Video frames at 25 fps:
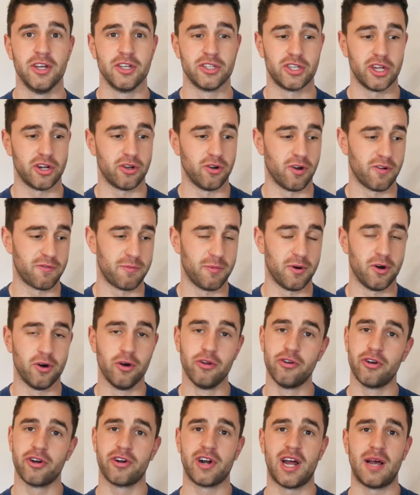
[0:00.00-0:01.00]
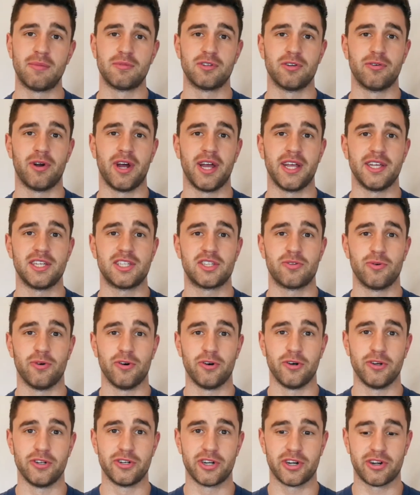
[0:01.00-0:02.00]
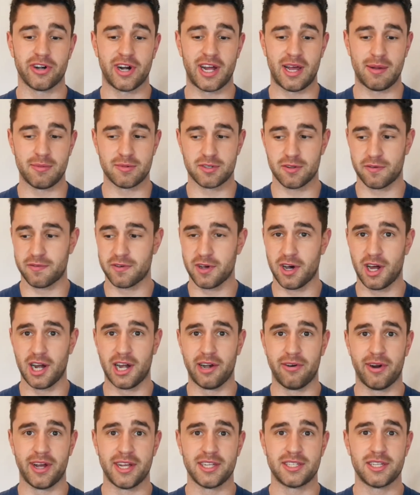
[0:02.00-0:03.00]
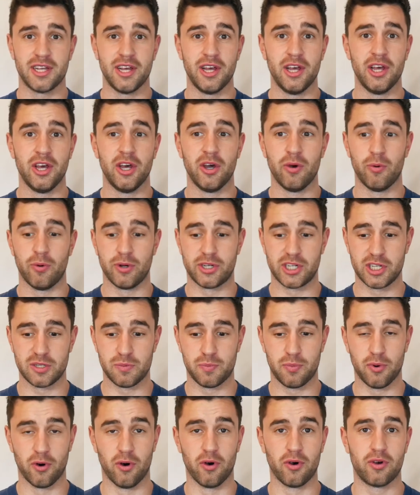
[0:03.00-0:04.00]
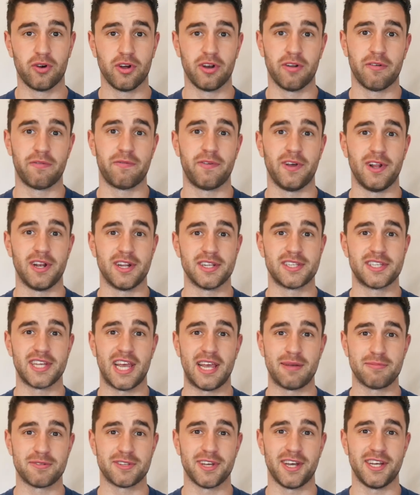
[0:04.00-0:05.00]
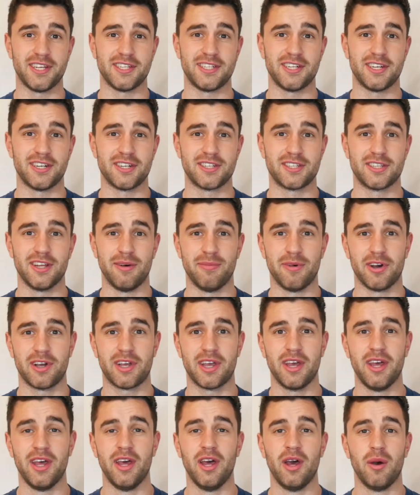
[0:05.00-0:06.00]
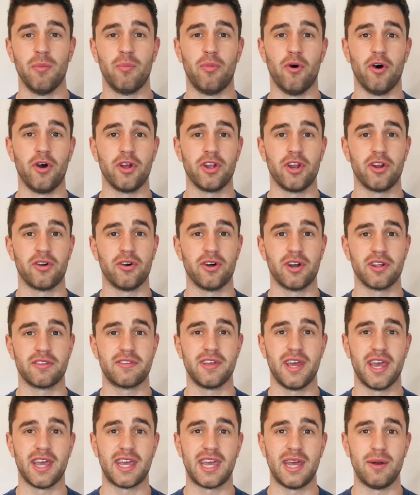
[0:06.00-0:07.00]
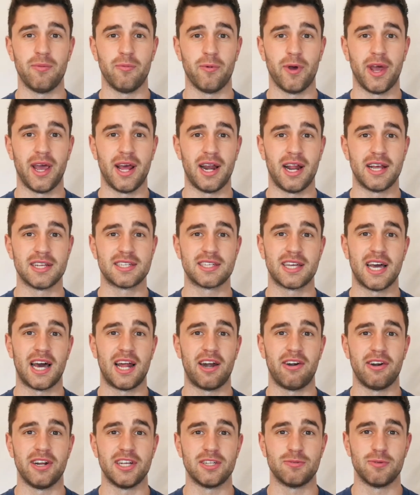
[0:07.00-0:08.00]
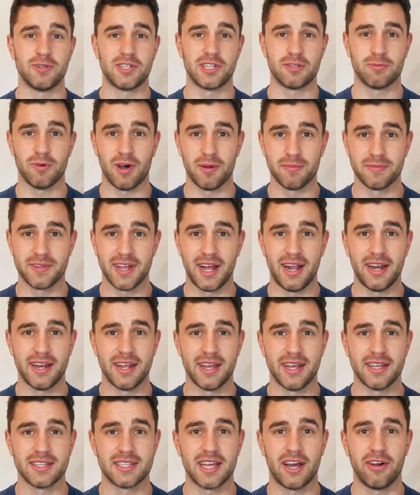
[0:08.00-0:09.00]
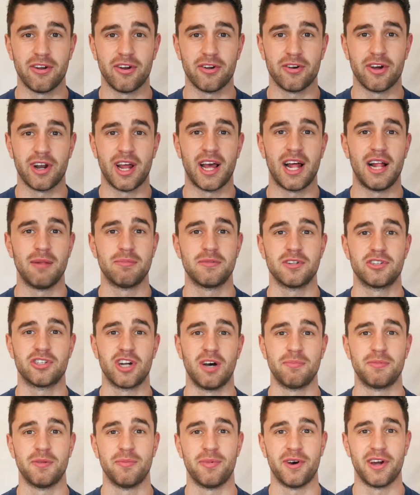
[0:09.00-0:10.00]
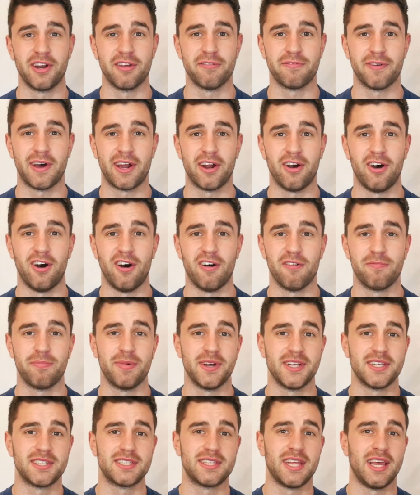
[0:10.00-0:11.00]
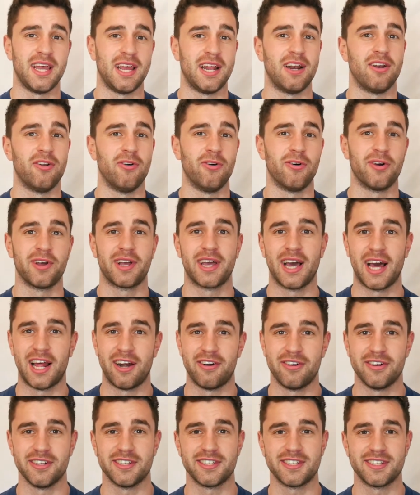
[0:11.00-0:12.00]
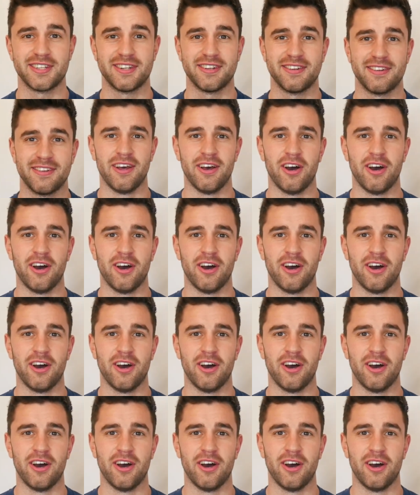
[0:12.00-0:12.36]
So you're going from 100 grams of rice to 100 grams of cauli rice, which is both going to fill the same size in your stomach, but you're going to take in way less calories, which is what I'm telling you is how you're going to help to drop the body fat off, by staying low in calories.